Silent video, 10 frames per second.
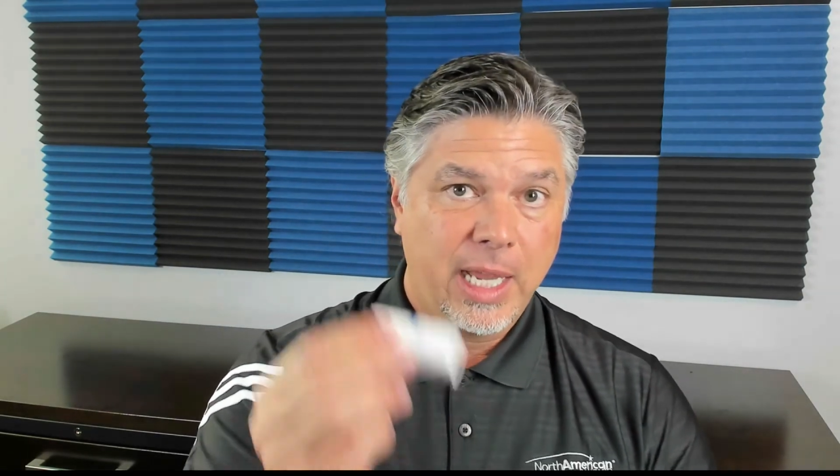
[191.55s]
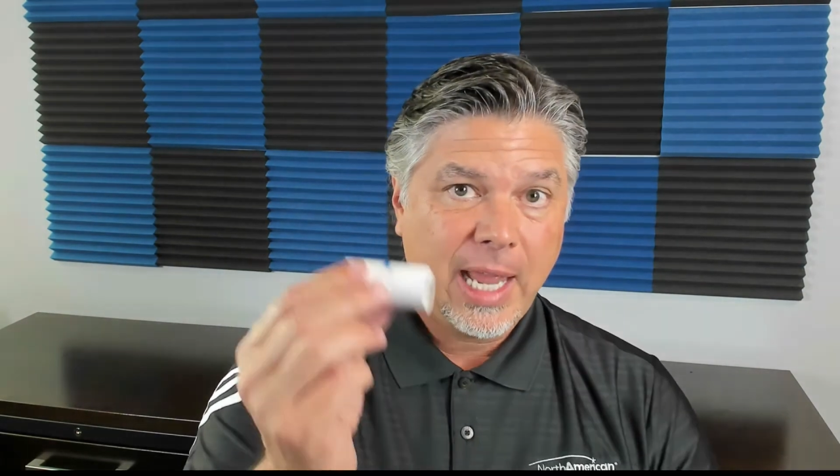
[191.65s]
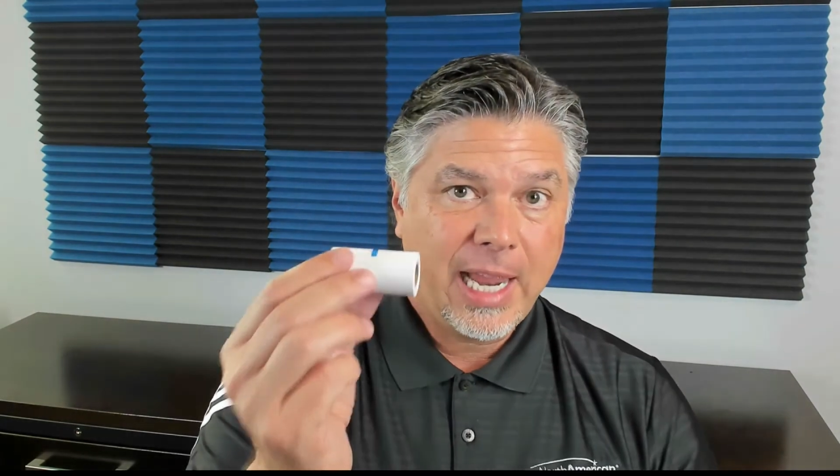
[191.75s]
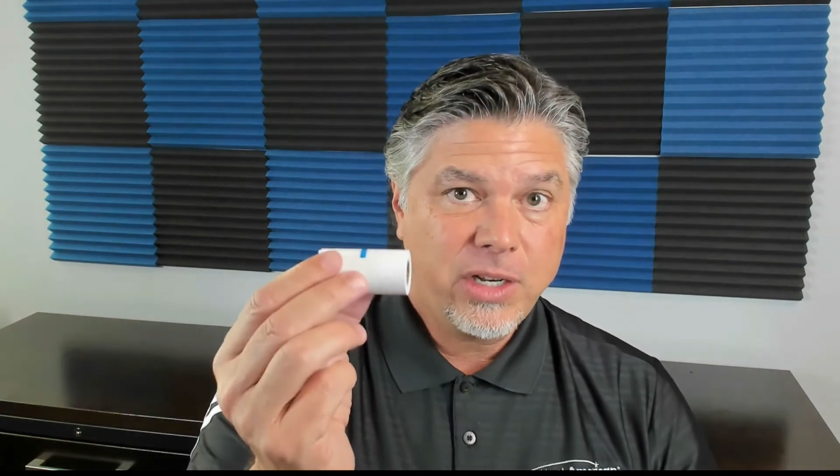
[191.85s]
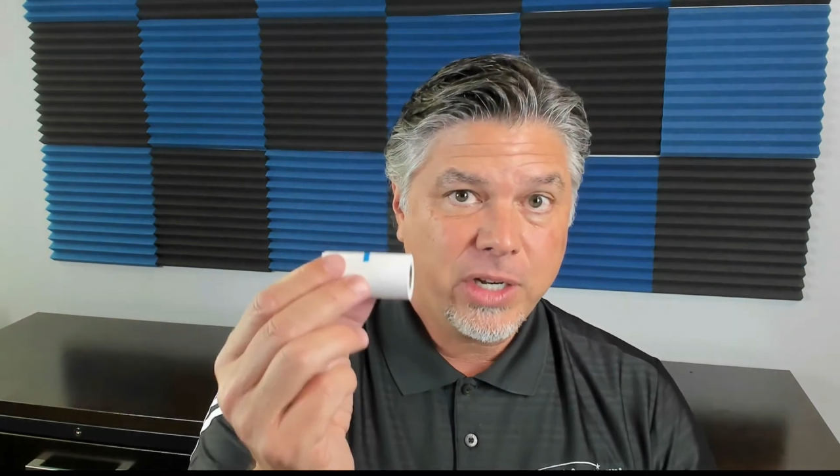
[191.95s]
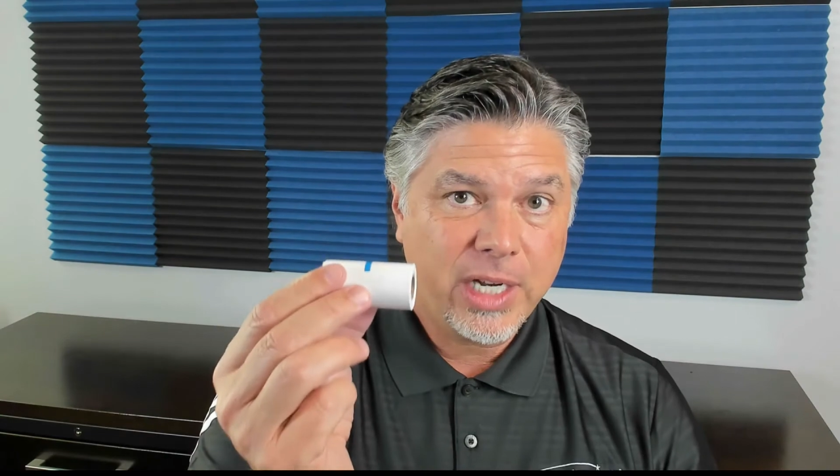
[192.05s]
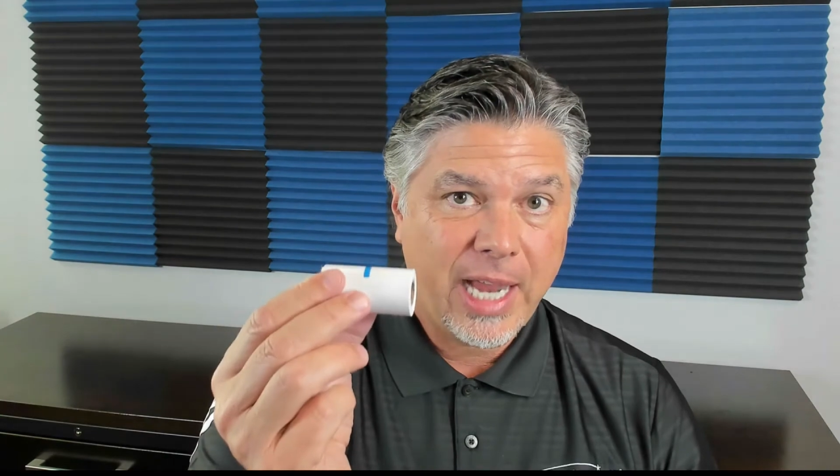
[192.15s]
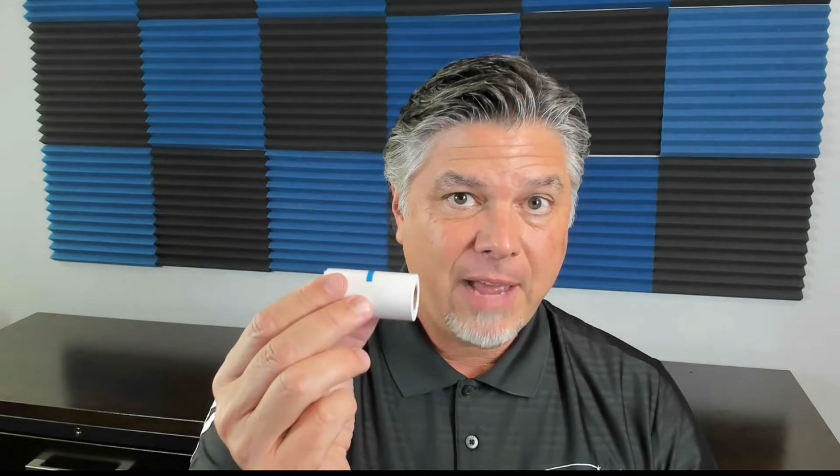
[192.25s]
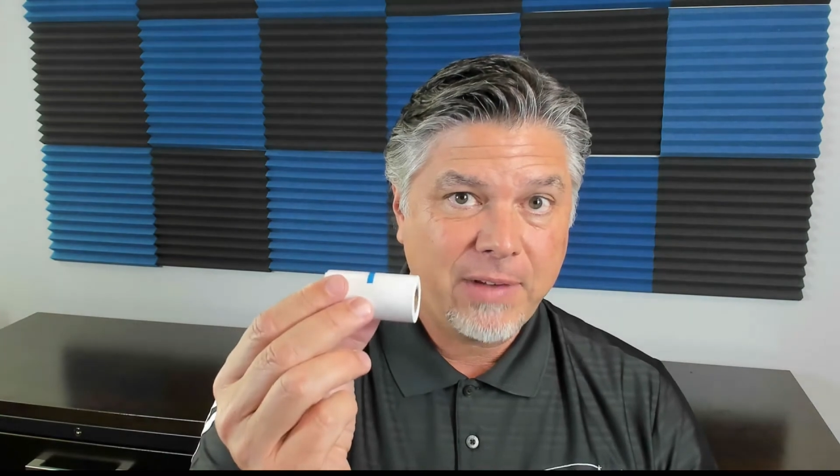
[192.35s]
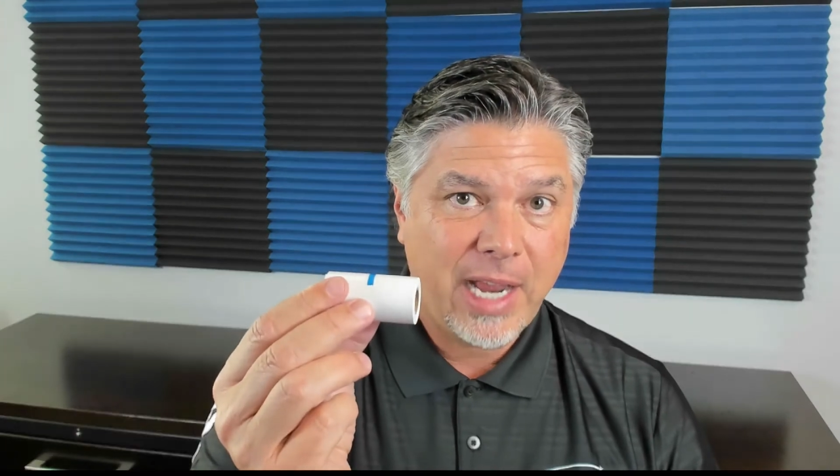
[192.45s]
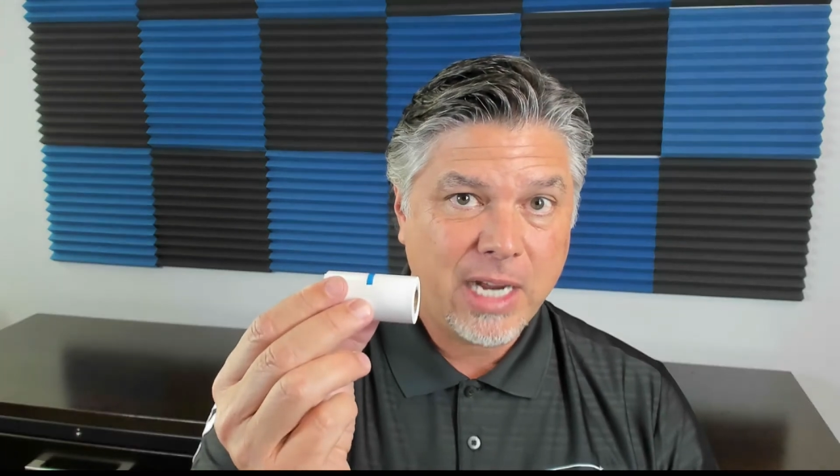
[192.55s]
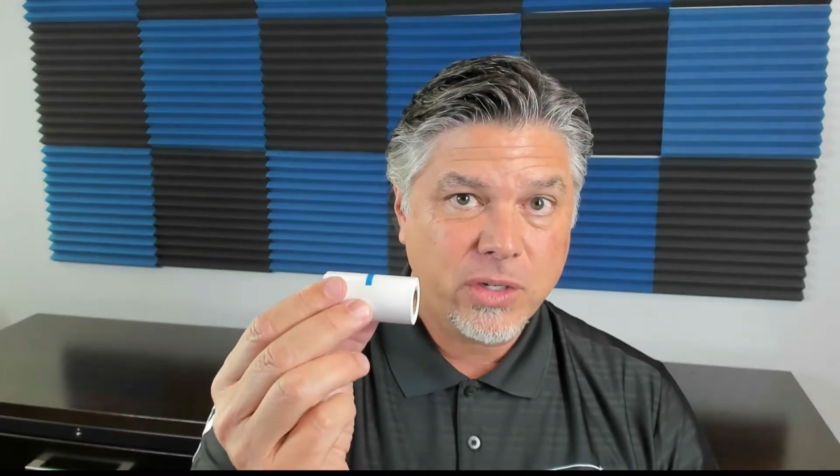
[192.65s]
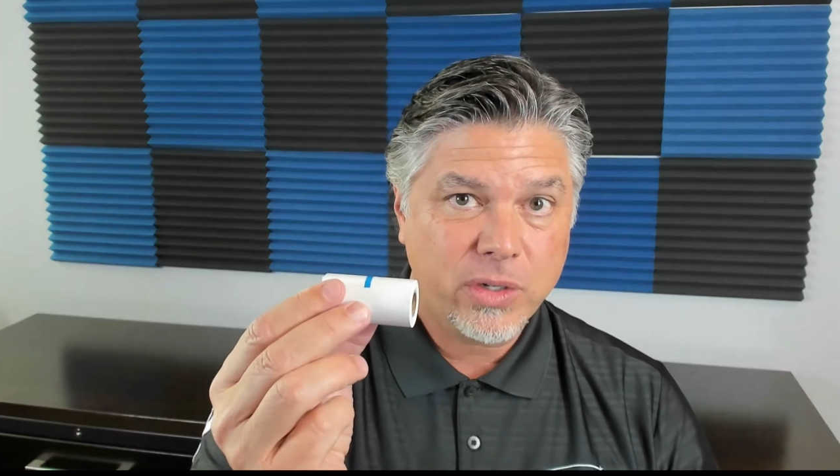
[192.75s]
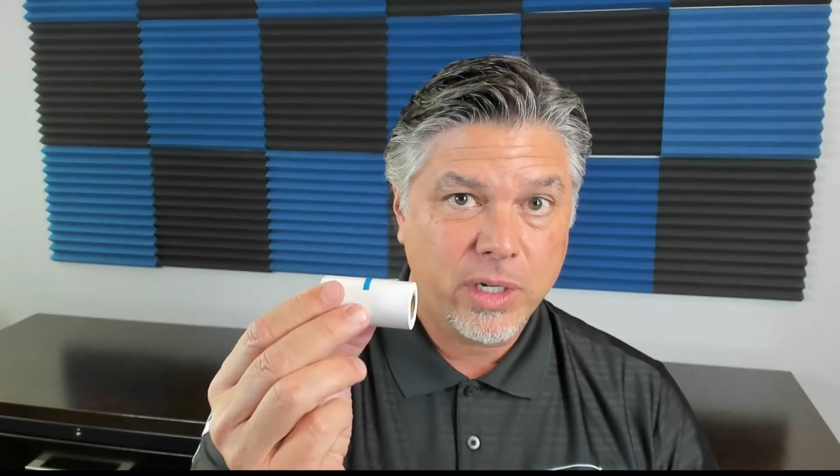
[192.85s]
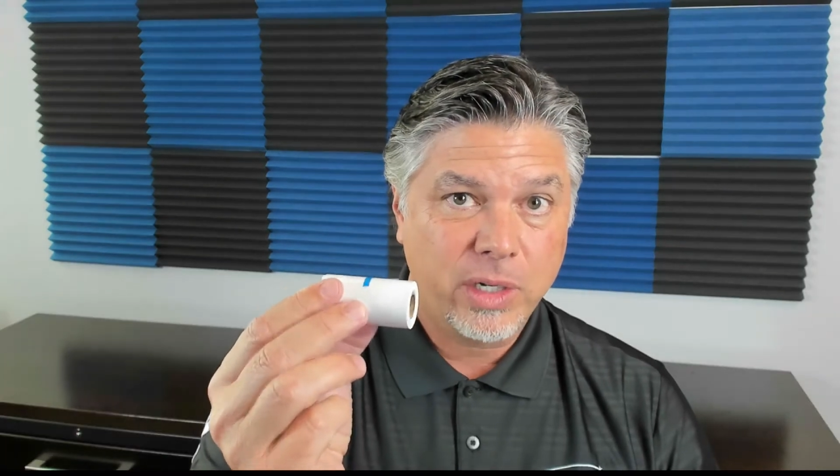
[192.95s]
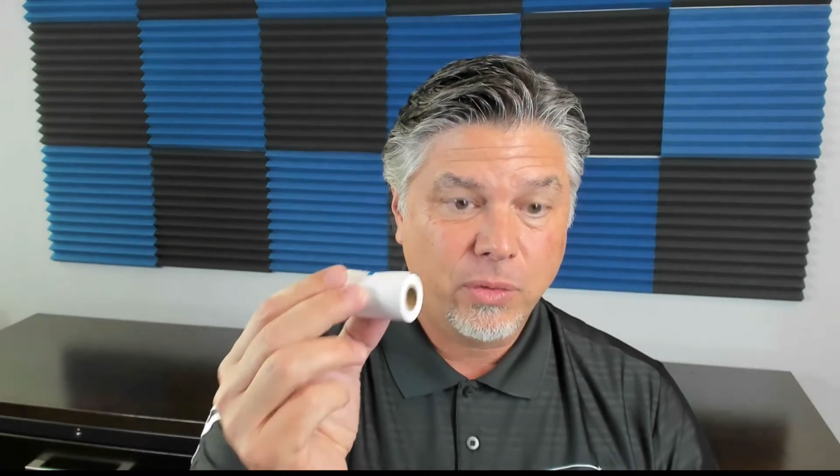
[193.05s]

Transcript: And you're going to have an extra